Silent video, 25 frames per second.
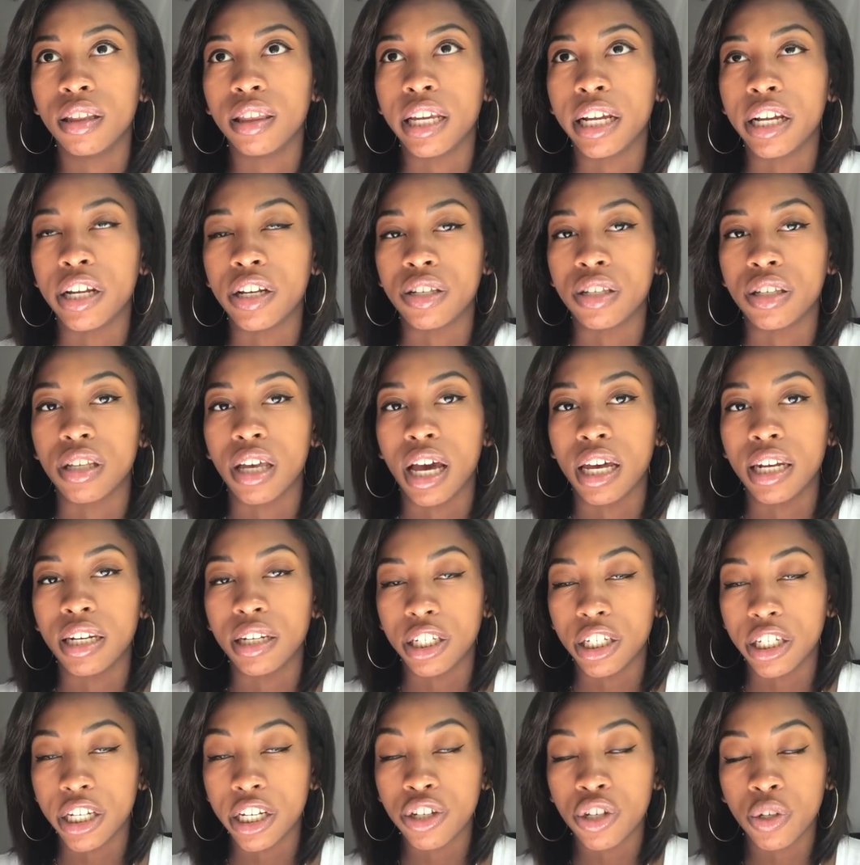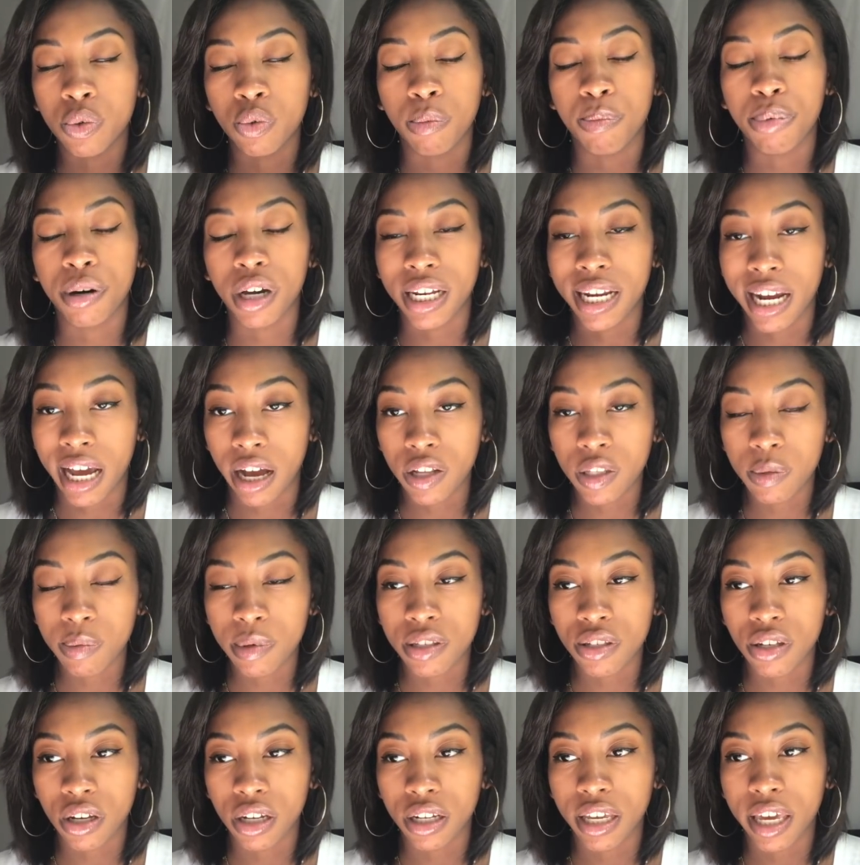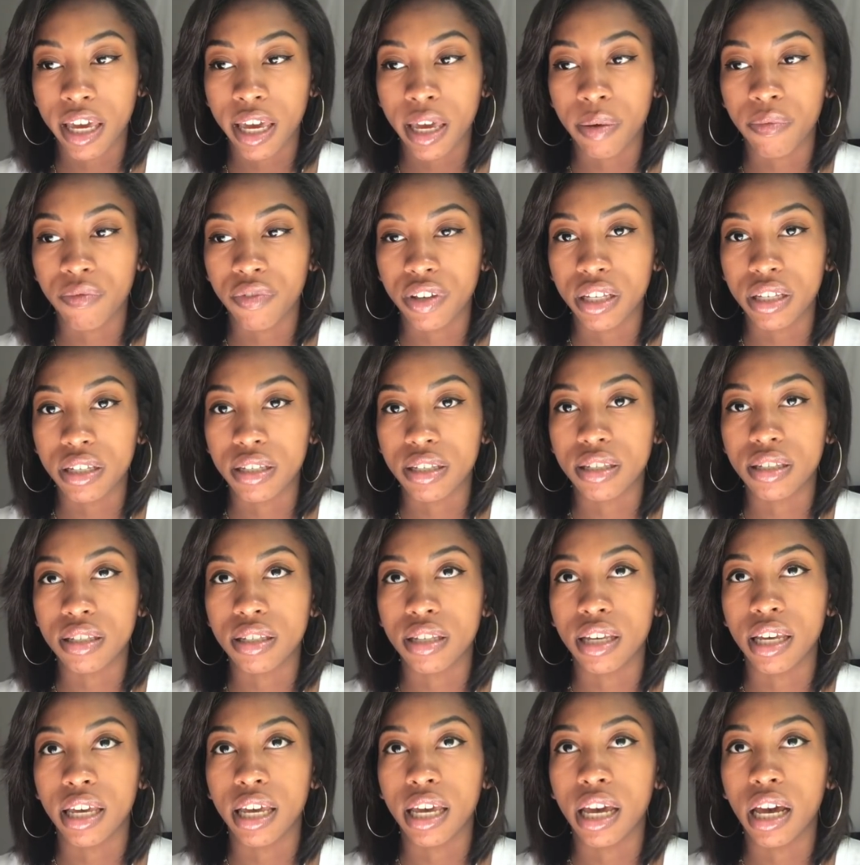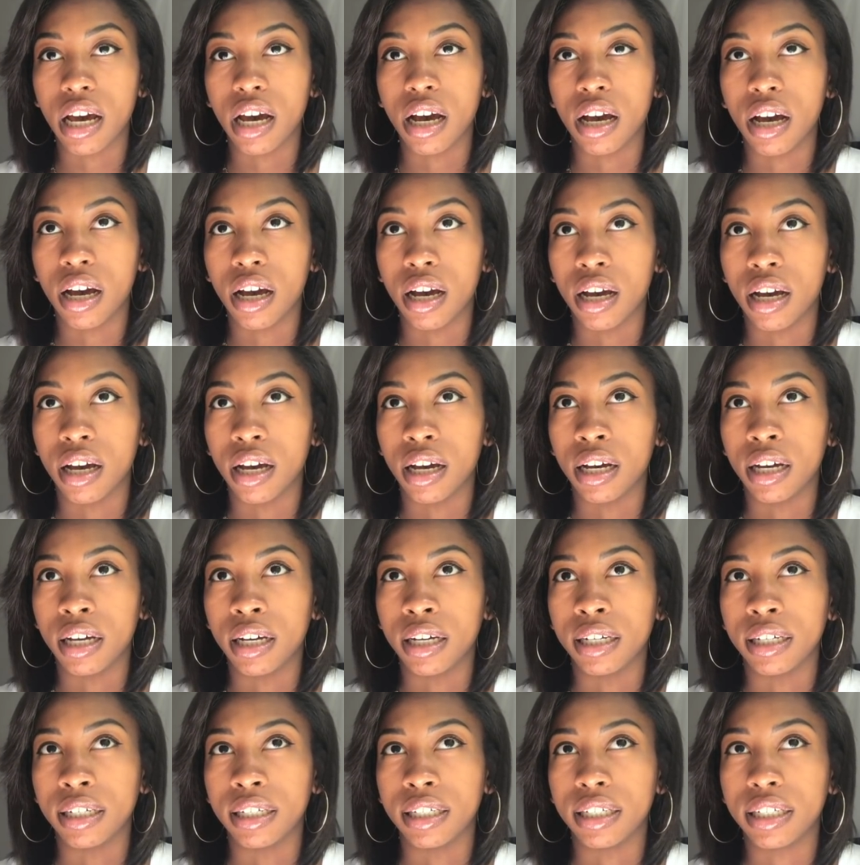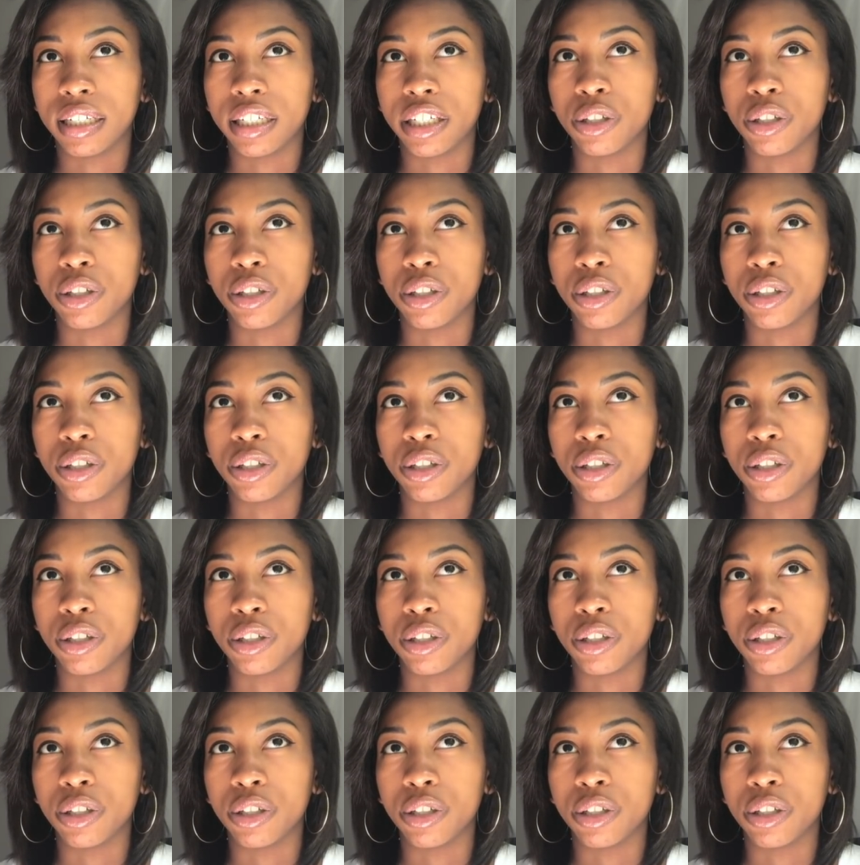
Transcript: there's uh, teachers will put announcements on Canvas uh,